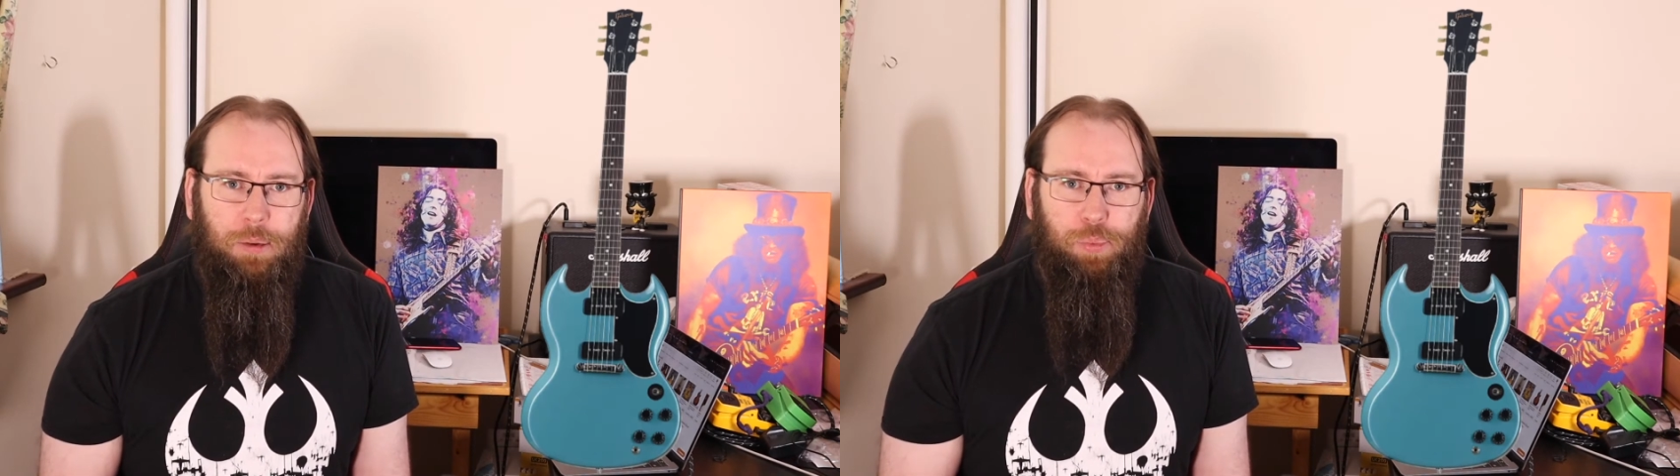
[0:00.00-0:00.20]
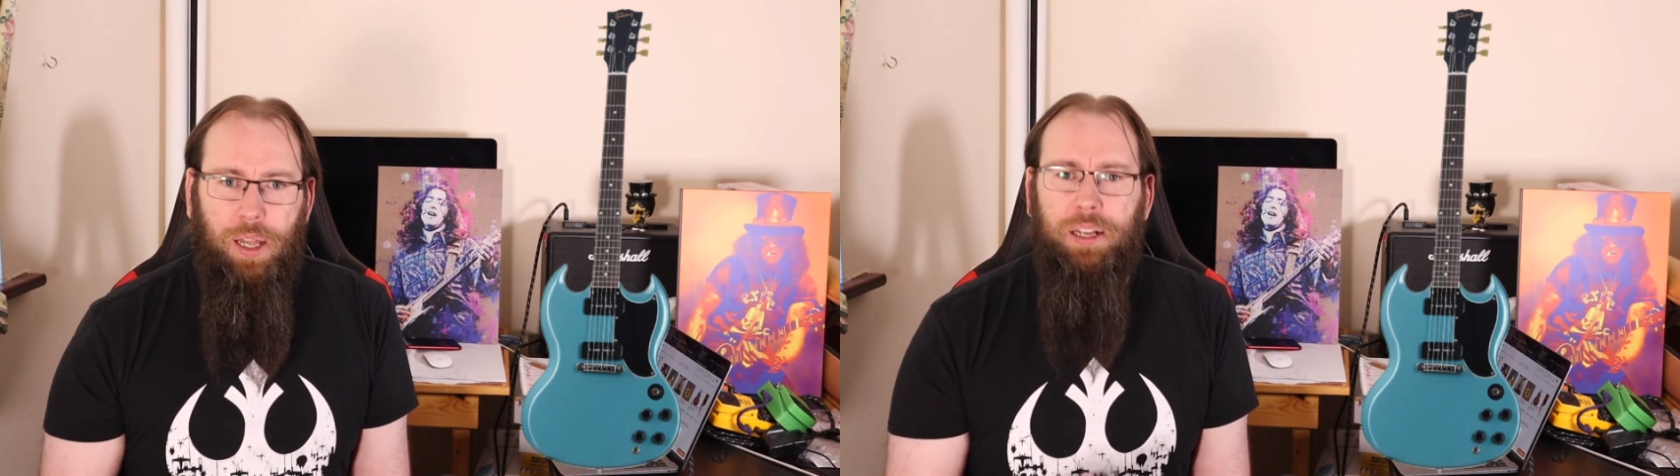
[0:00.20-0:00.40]

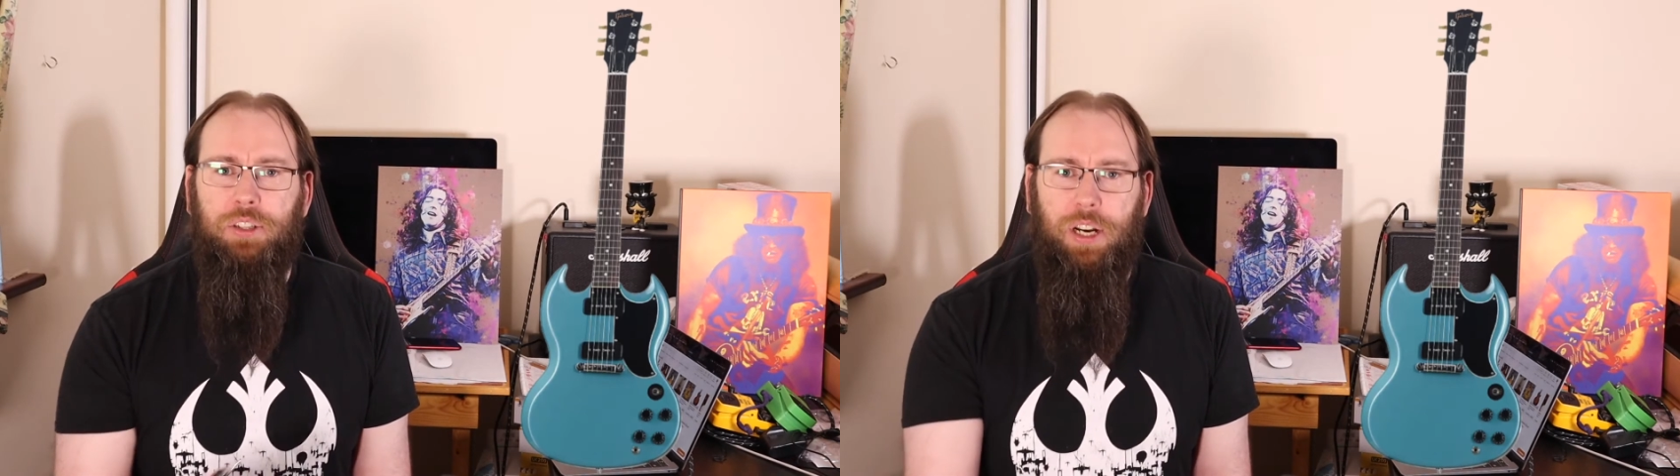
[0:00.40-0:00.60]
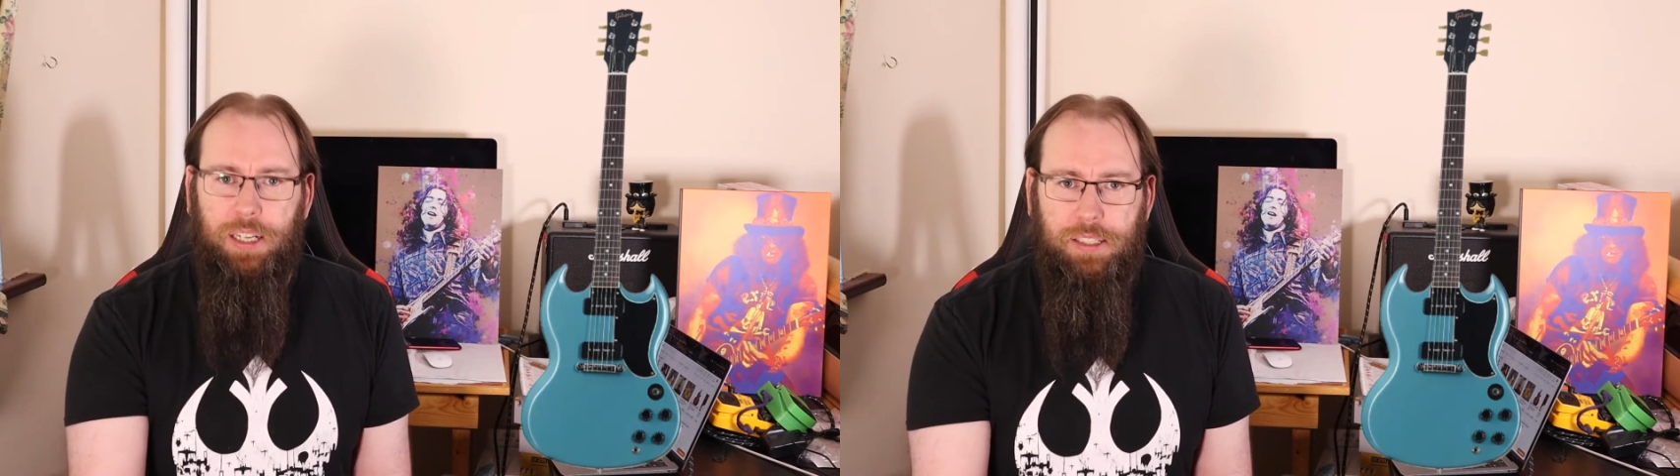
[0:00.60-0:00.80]
Play and
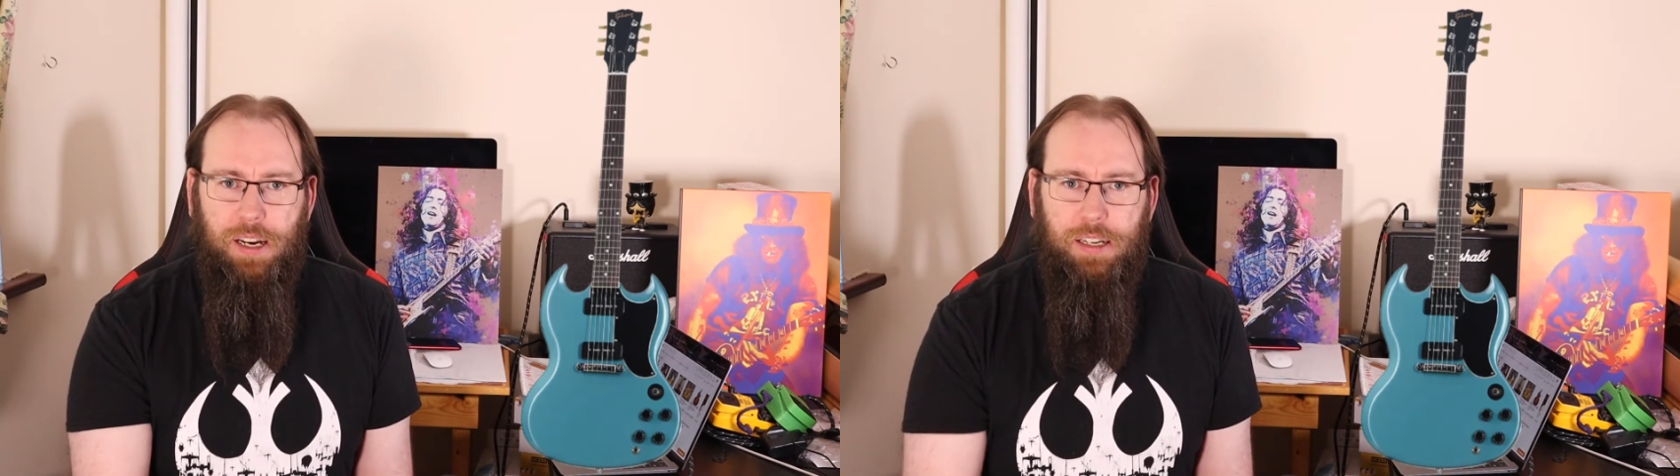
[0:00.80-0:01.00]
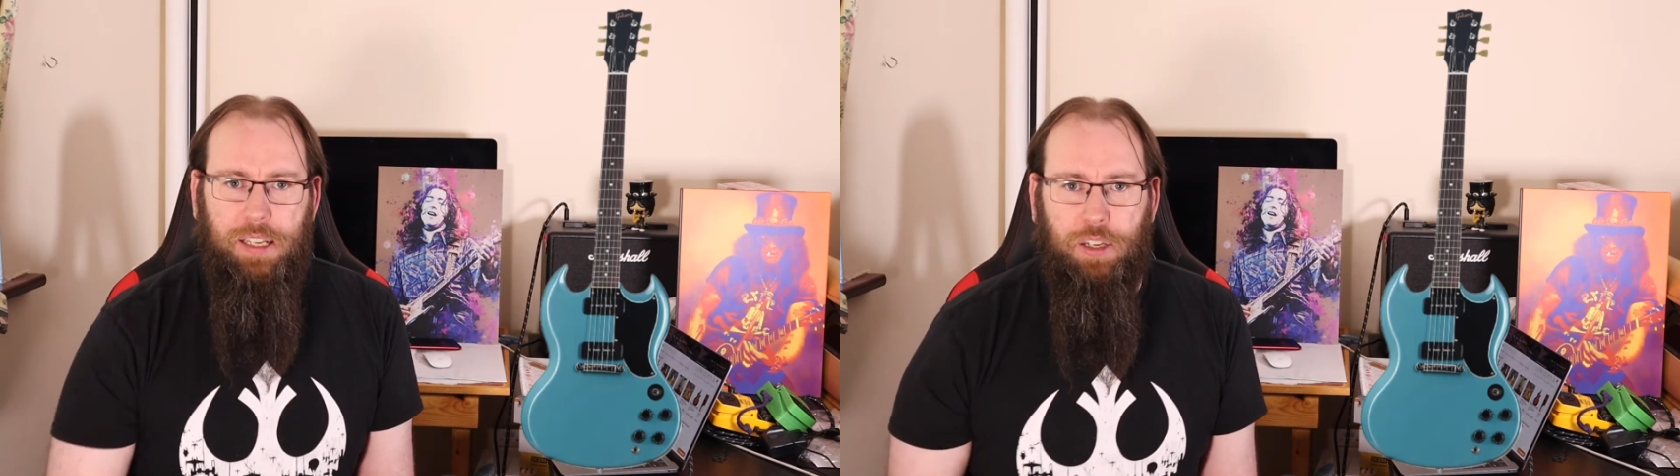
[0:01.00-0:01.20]
Trade
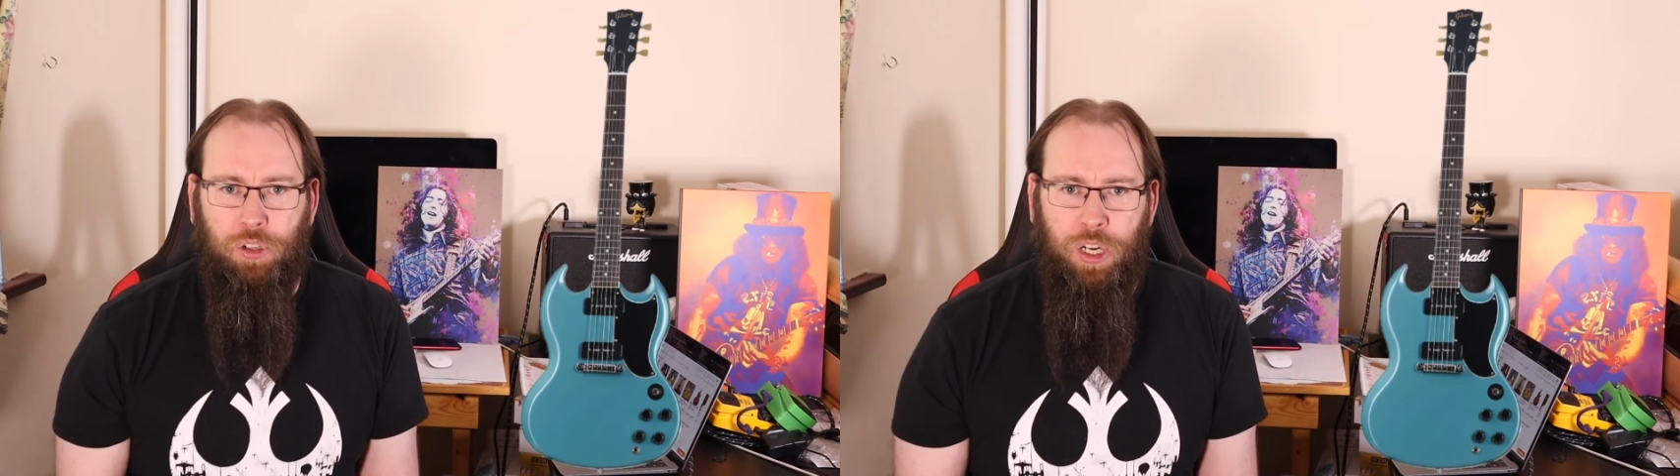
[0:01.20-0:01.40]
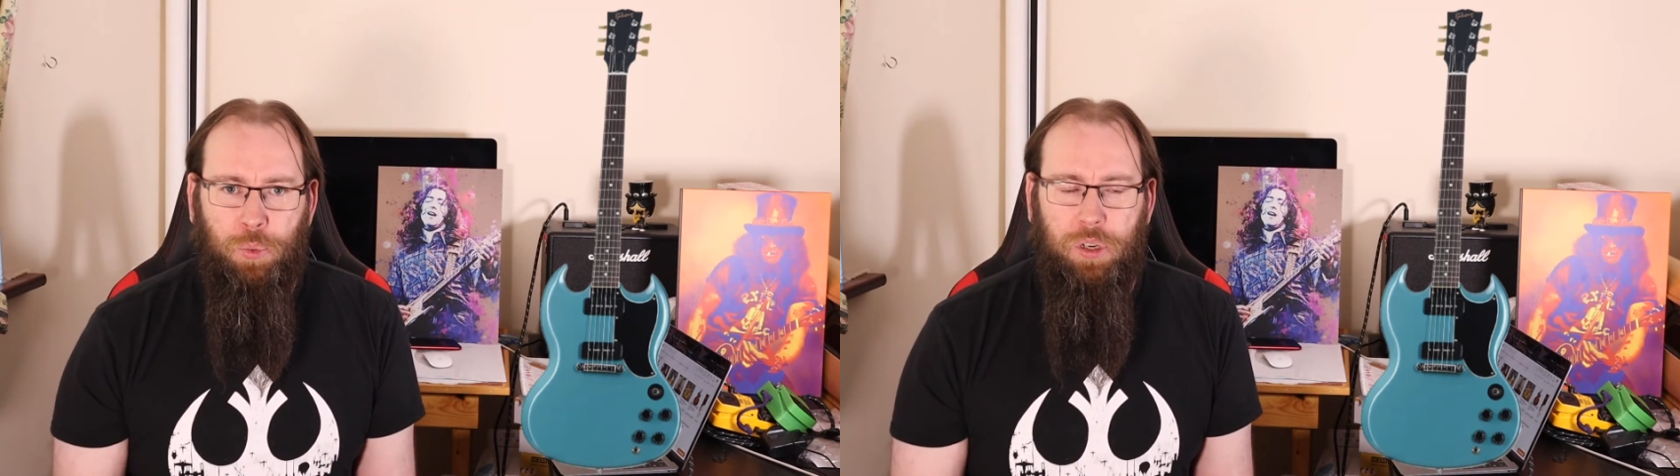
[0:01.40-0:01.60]
Guitars had a
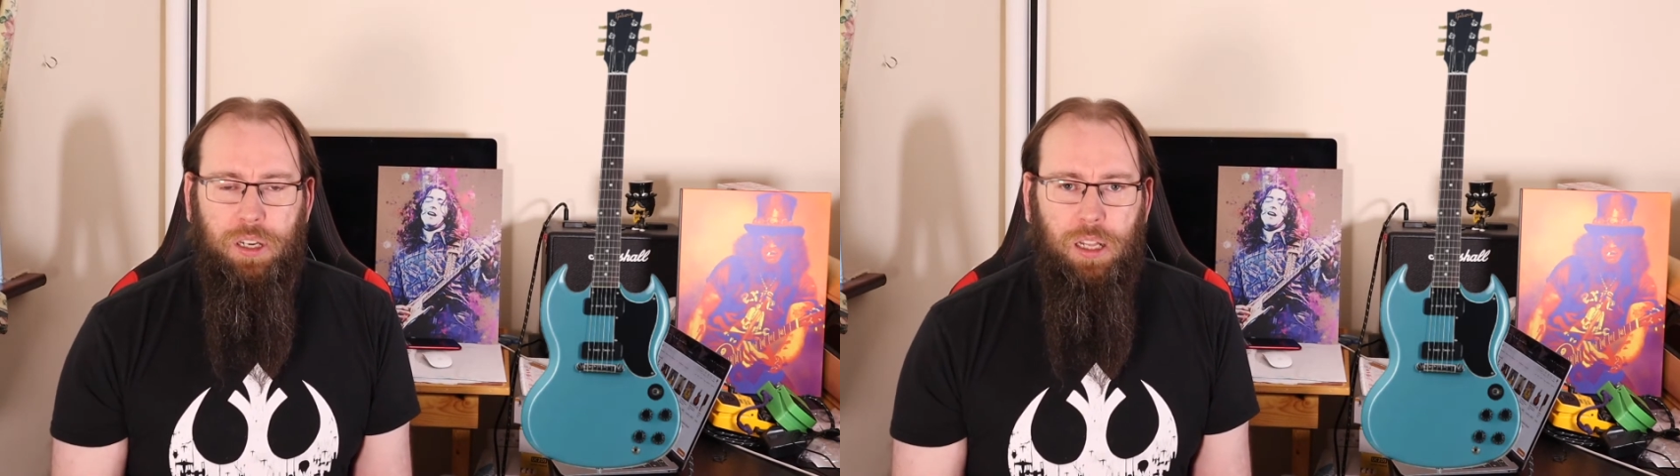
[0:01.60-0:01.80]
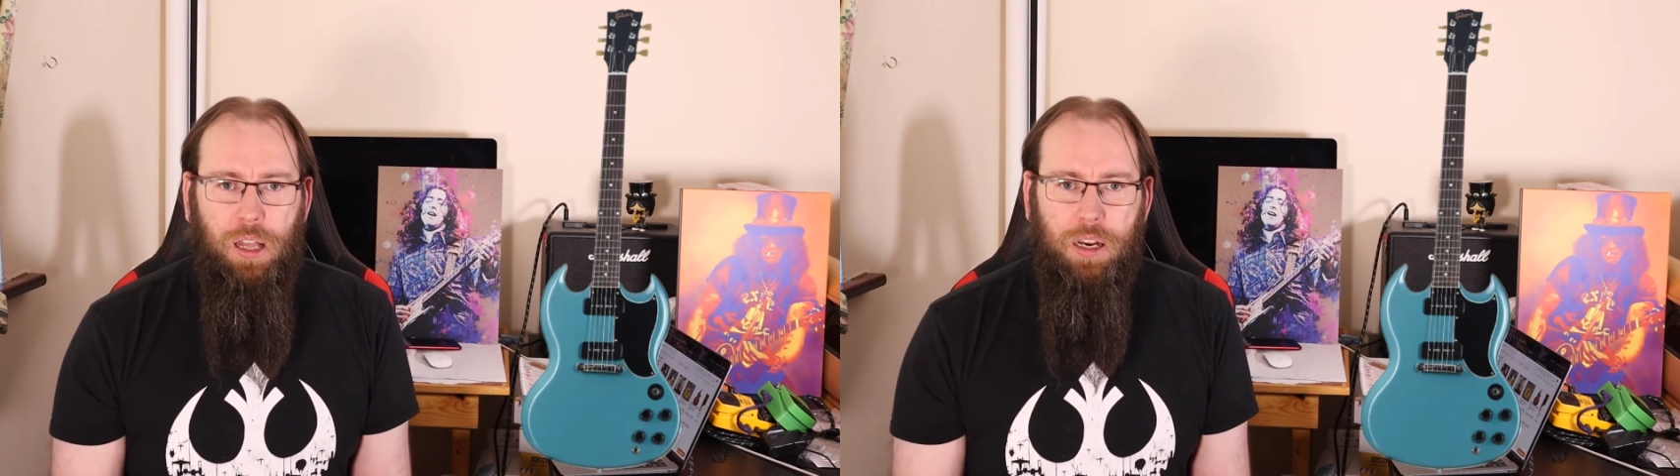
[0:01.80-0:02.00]
great one
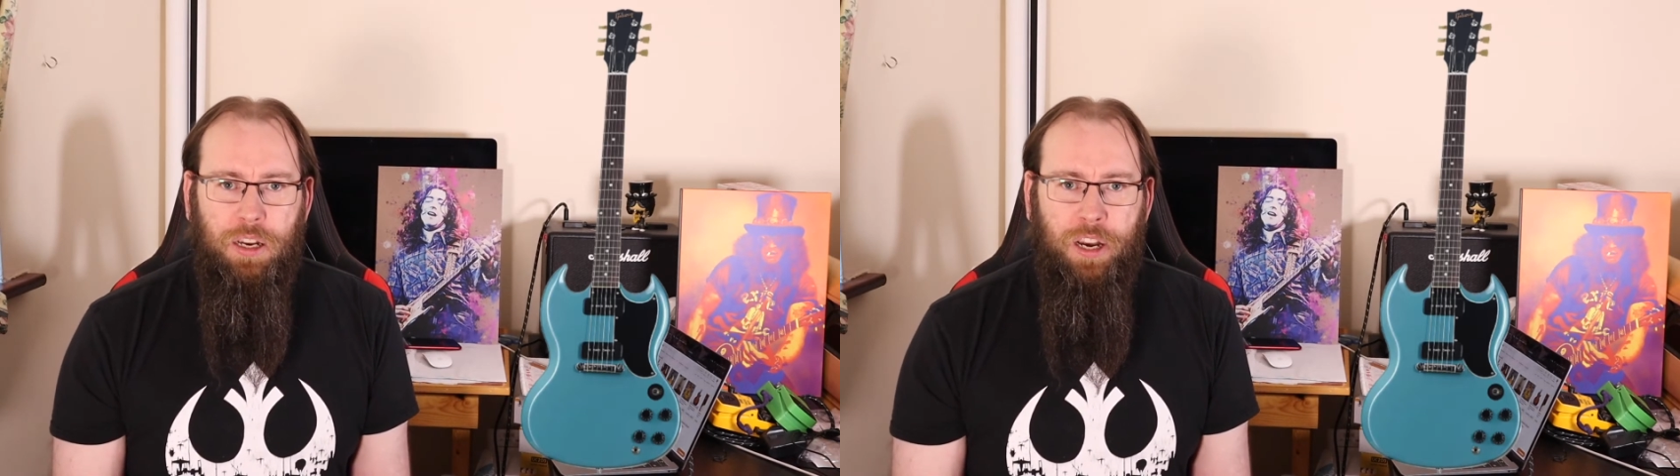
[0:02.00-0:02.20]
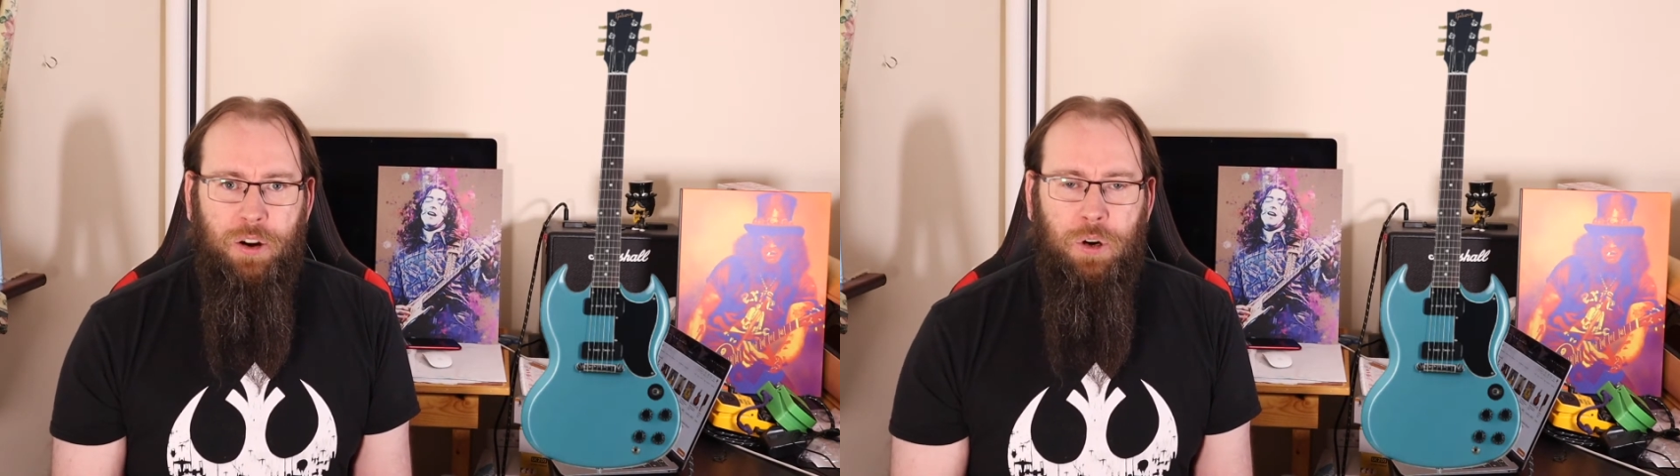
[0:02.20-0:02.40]
not long
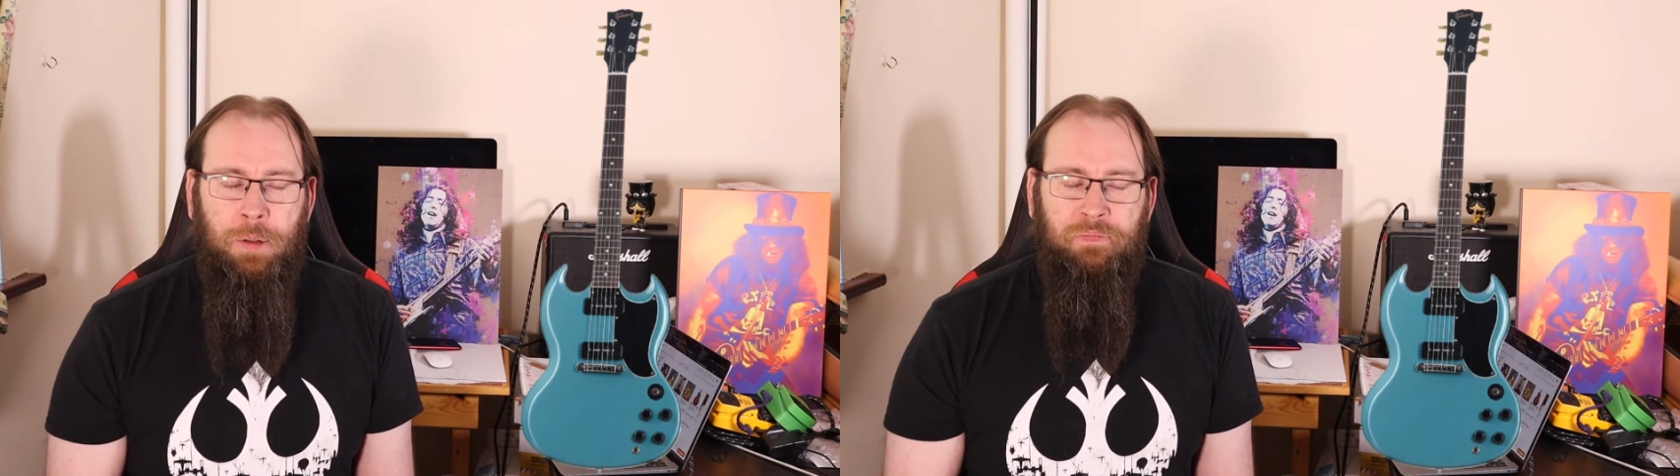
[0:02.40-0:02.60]
ago